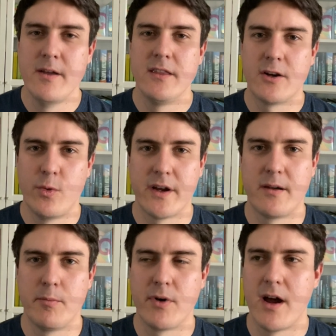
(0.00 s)
"the
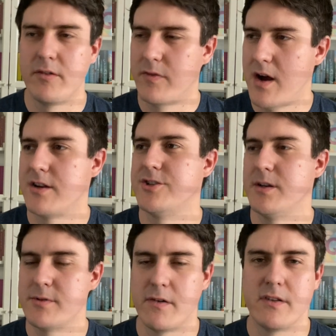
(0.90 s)
quick brown fox
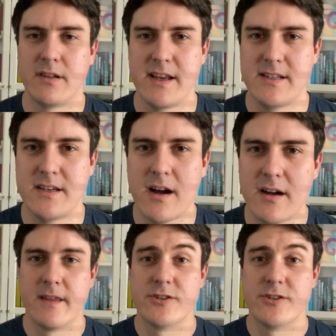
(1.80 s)
jumps over the lazy dog."